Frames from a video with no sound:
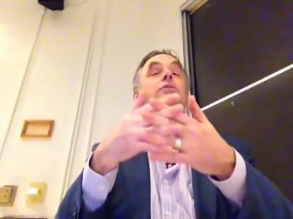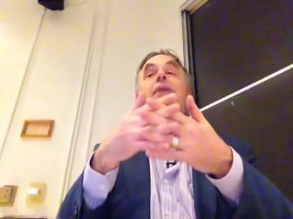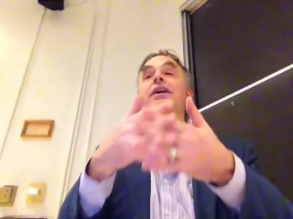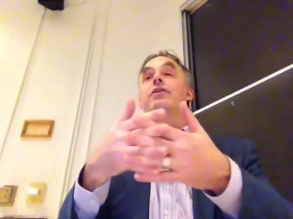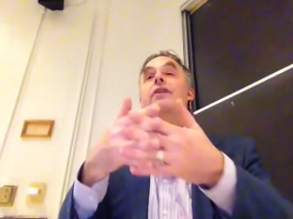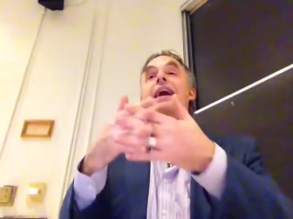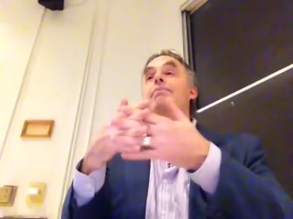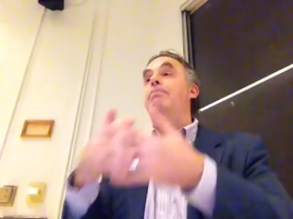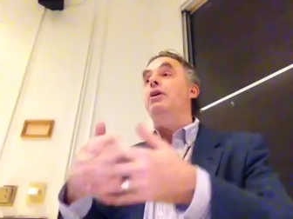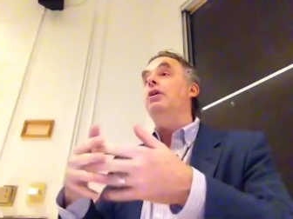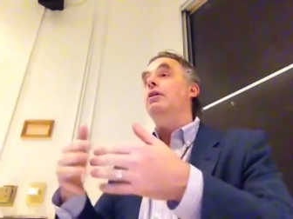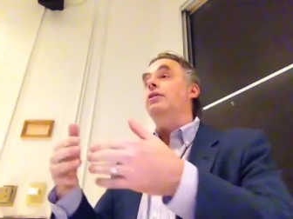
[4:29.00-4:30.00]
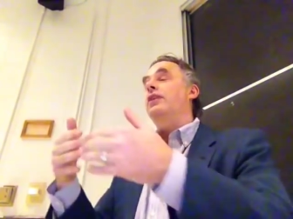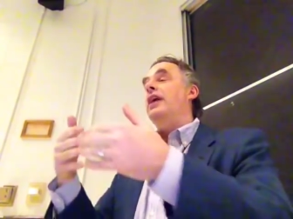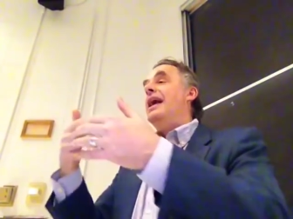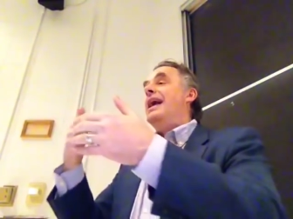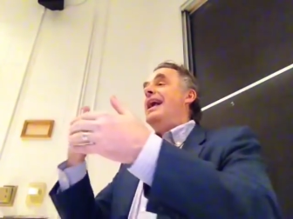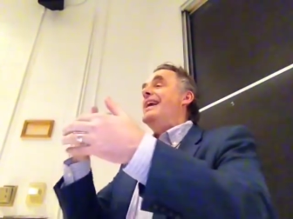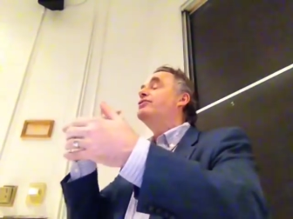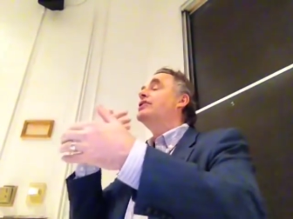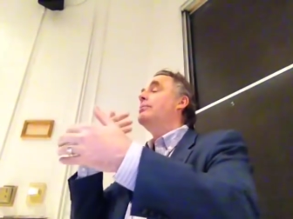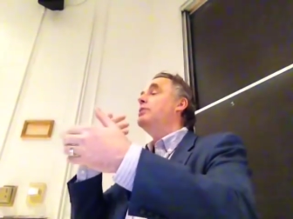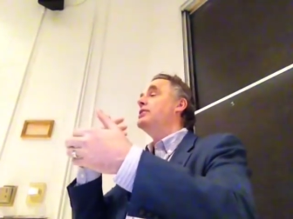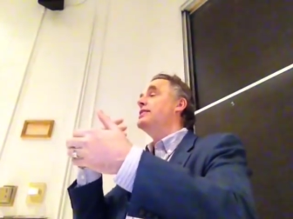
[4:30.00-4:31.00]
mother at birth, if
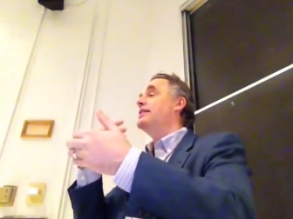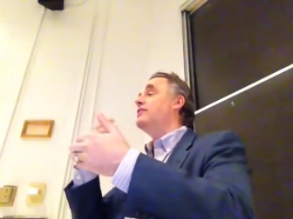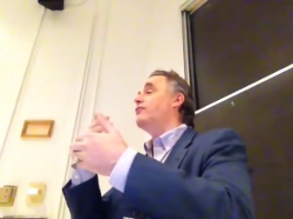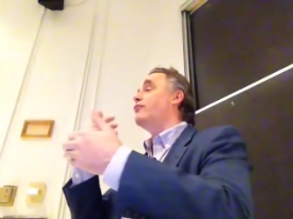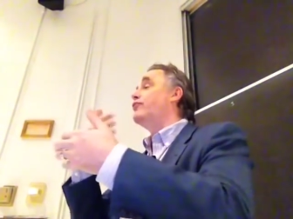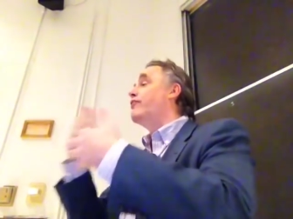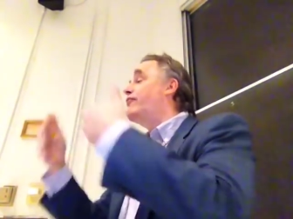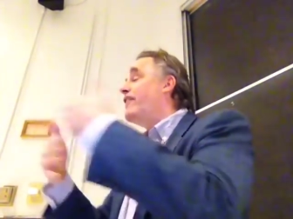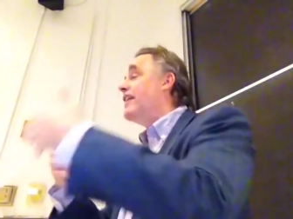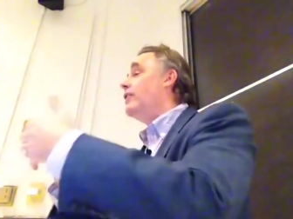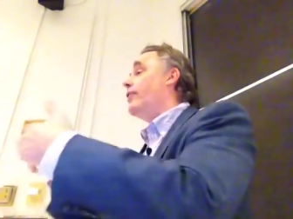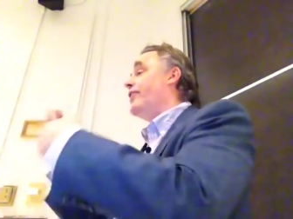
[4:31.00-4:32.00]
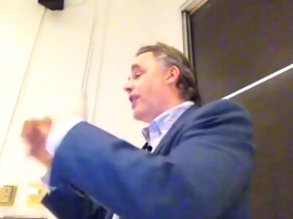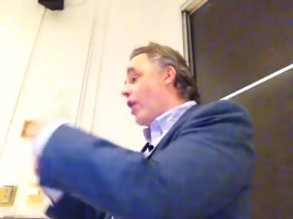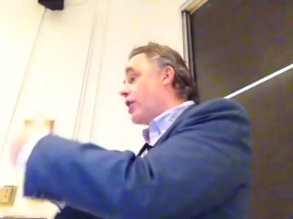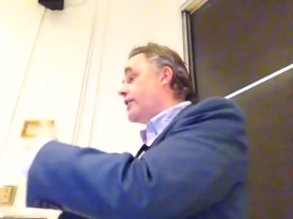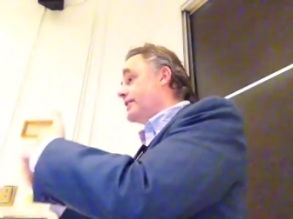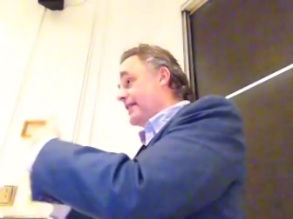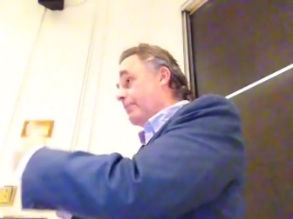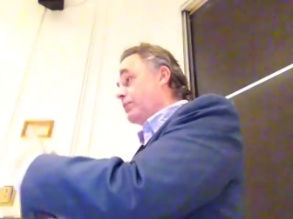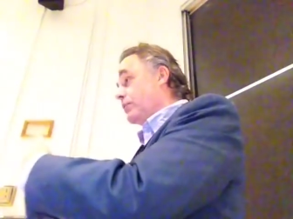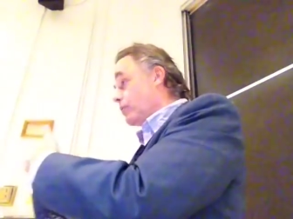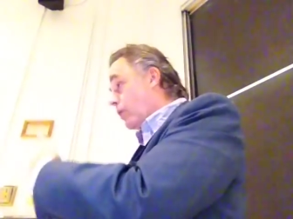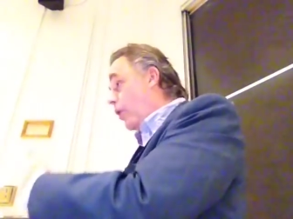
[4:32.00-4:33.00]
someone didn't fulfill the
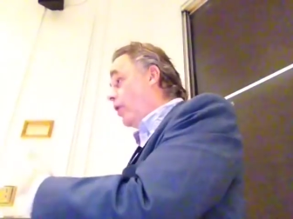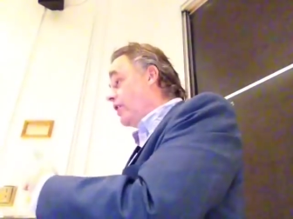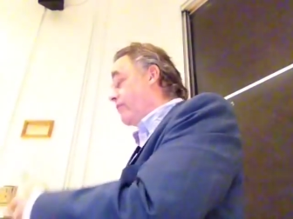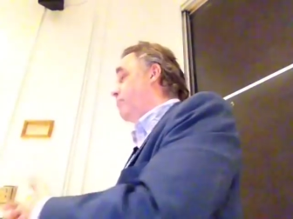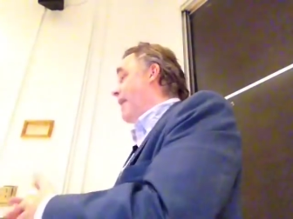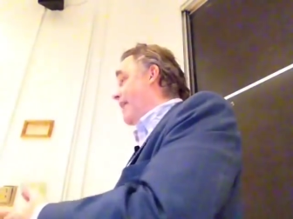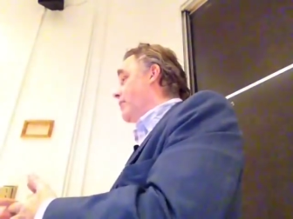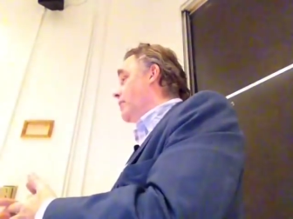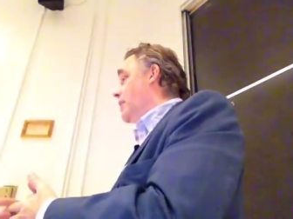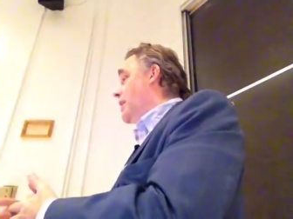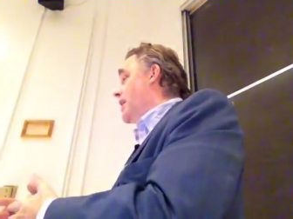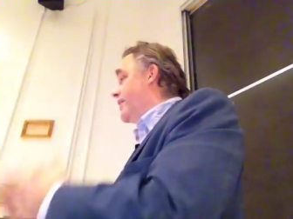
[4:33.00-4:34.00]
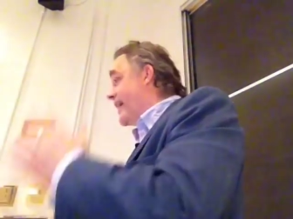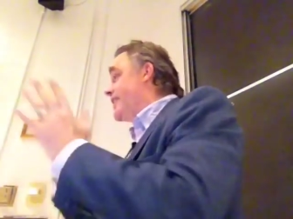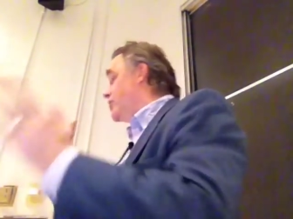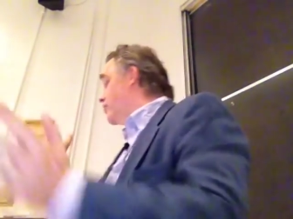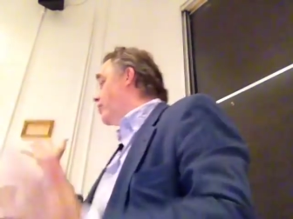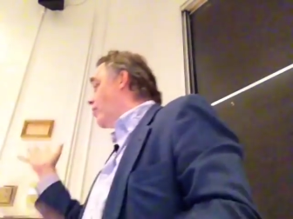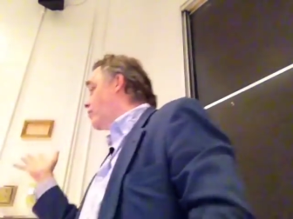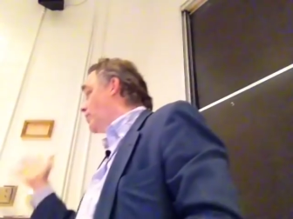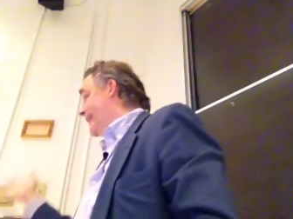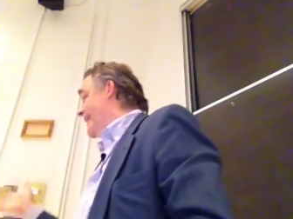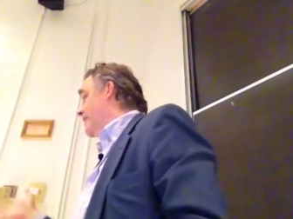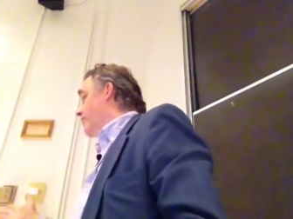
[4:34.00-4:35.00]
archetypal role of mother, then you don't
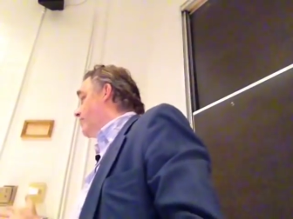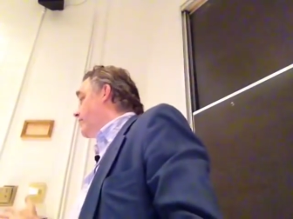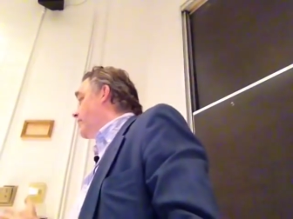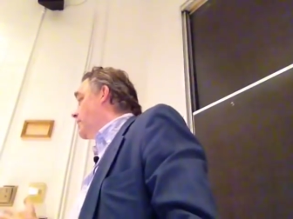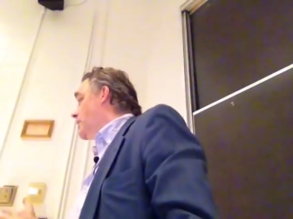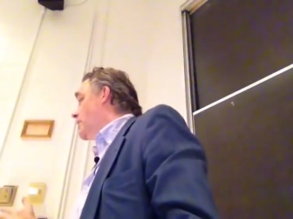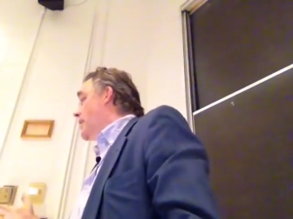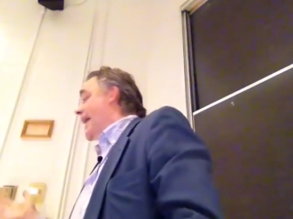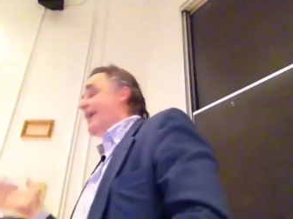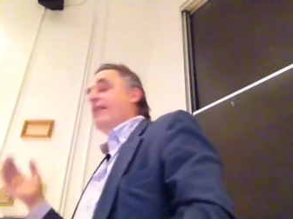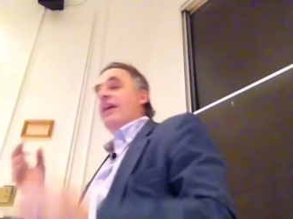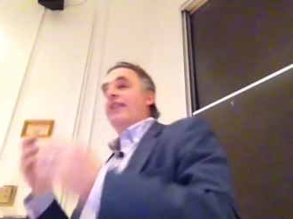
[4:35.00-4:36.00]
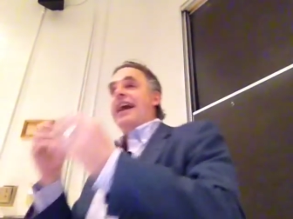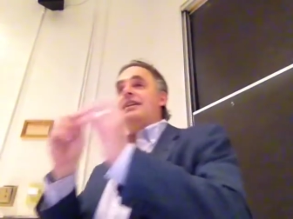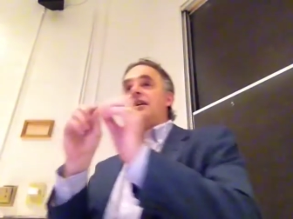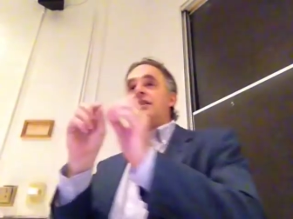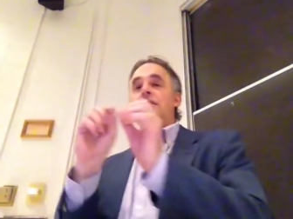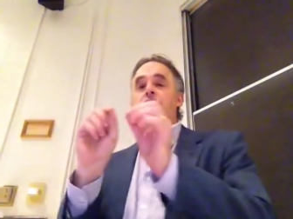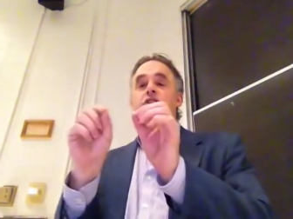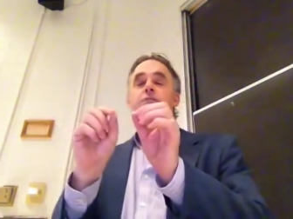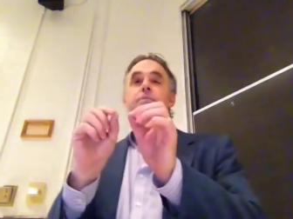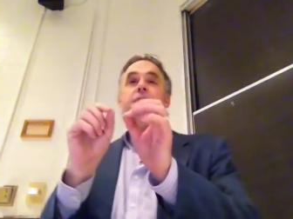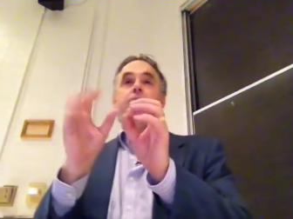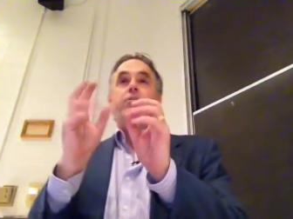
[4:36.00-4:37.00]
live. And th that doesn't
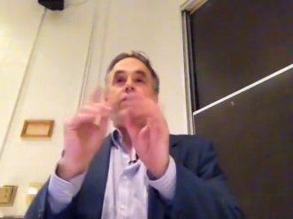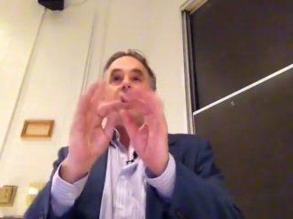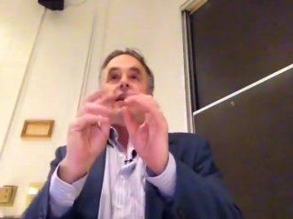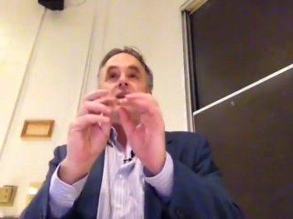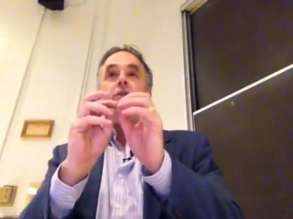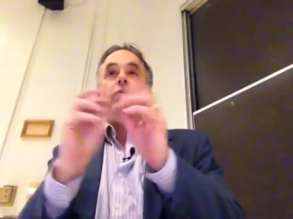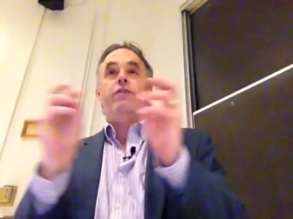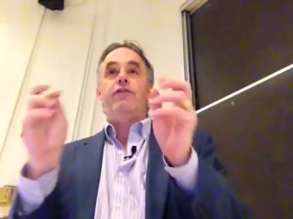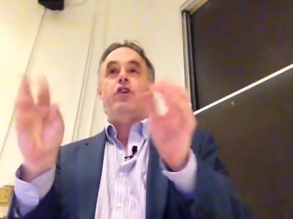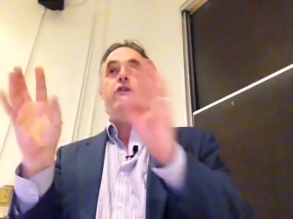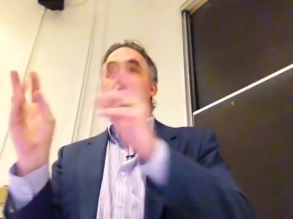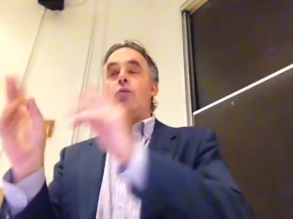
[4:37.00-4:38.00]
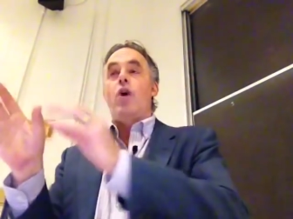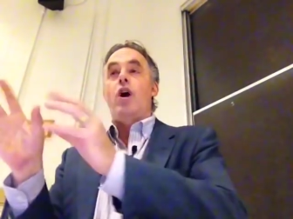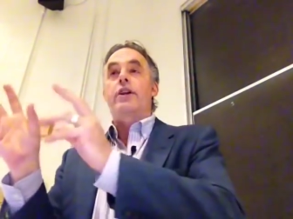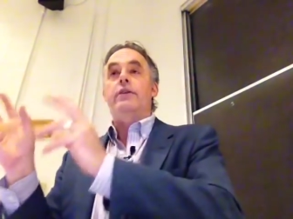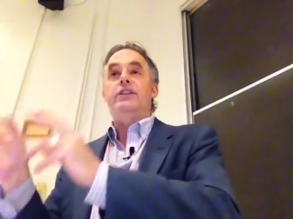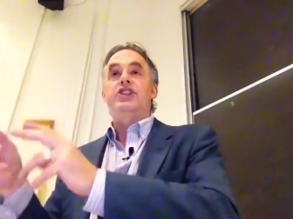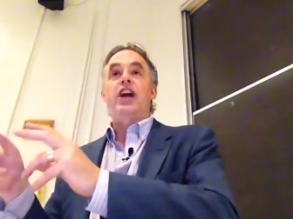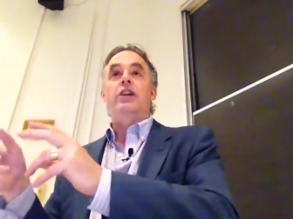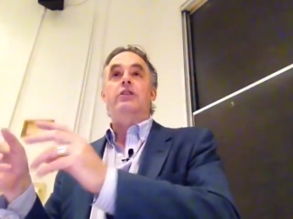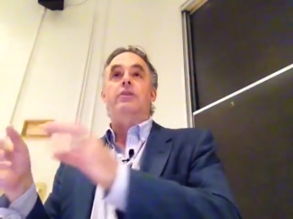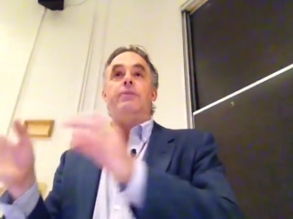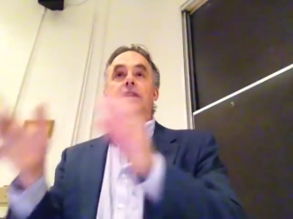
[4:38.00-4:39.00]
just mean providing you with food and water and
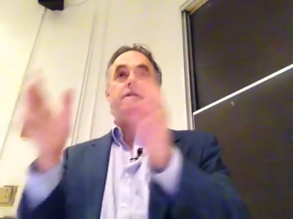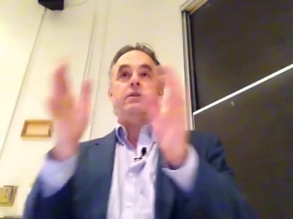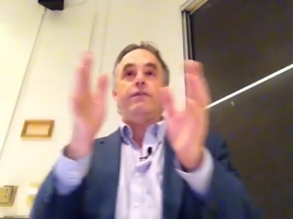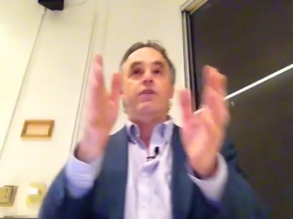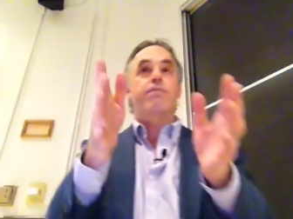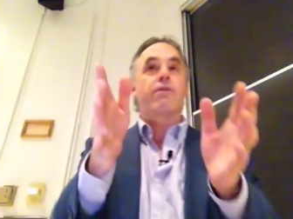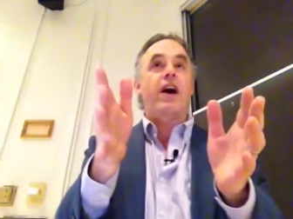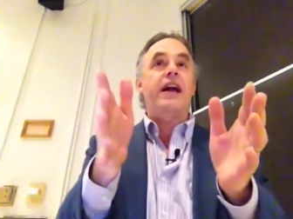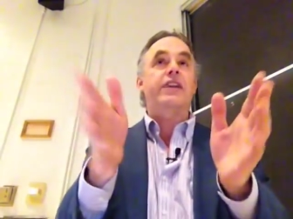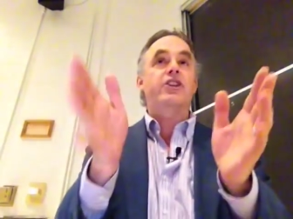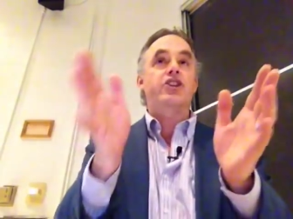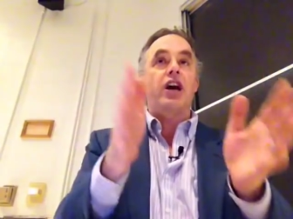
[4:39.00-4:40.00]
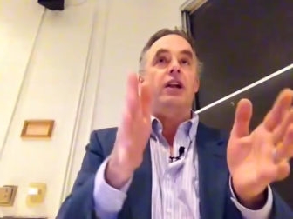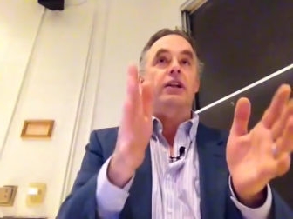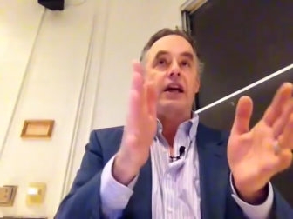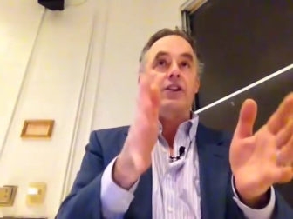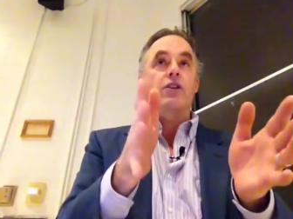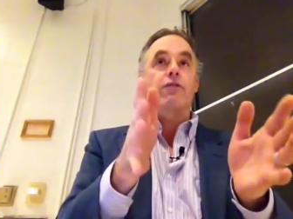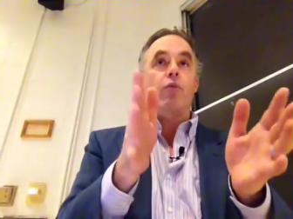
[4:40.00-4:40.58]
shelter, because if you provide a child under